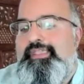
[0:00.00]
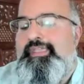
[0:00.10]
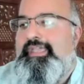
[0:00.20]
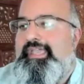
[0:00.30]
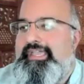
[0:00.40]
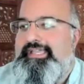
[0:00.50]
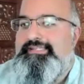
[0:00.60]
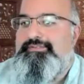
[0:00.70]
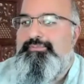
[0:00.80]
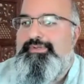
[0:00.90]

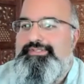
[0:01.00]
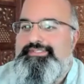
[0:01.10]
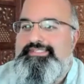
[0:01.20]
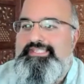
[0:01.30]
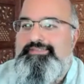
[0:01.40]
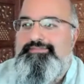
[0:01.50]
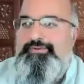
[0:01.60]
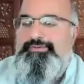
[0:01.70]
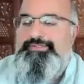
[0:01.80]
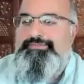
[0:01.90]
And when you see
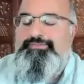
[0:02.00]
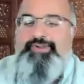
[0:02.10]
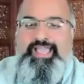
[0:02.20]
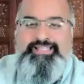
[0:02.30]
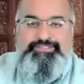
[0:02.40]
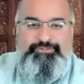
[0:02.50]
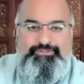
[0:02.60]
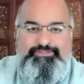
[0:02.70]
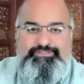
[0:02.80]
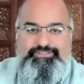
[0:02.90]
folks
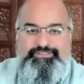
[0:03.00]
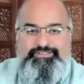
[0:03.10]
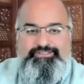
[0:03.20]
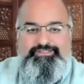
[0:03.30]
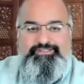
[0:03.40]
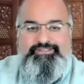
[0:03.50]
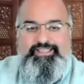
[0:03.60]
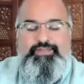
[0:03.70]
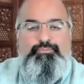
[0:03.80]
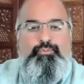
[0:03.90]
frazzled
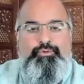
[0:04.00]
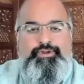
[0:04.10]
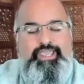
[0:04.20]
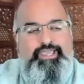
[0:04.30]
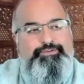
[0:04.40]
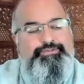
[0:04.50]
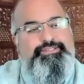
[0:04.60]
and worn out,